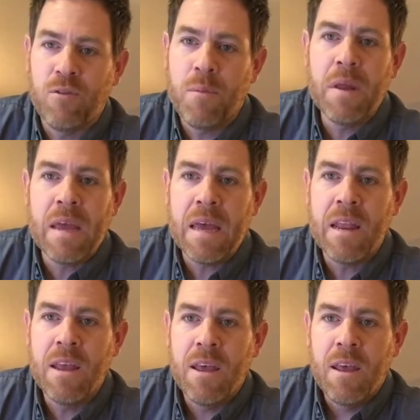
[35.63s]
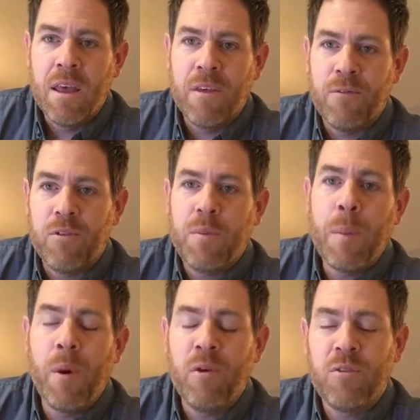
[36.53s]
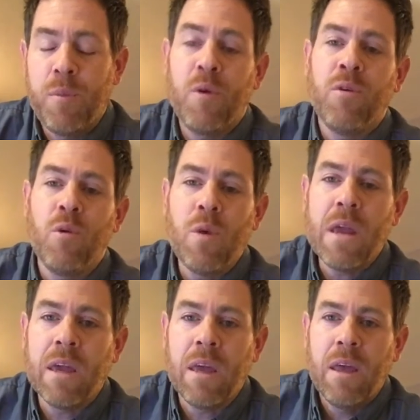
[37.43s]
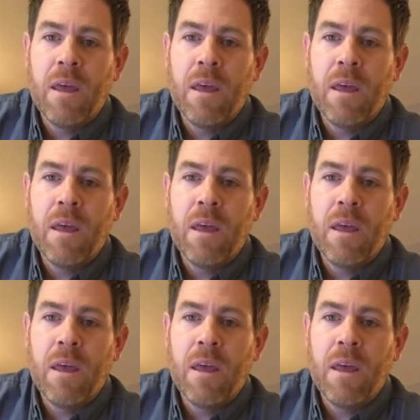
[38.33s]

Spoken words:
storm to hit and for it to be postponed a week,